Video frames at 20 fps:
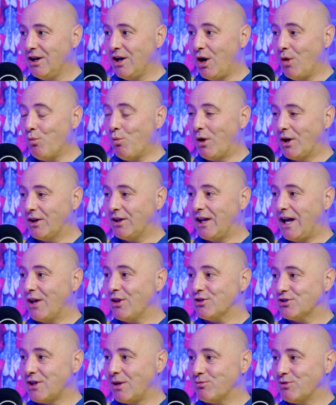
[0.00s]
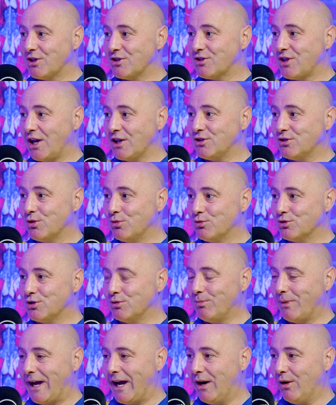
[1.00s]
and one of the other subjects they talked
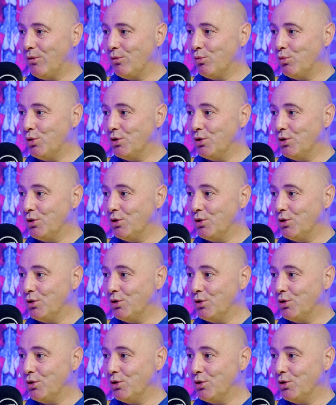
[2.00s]
about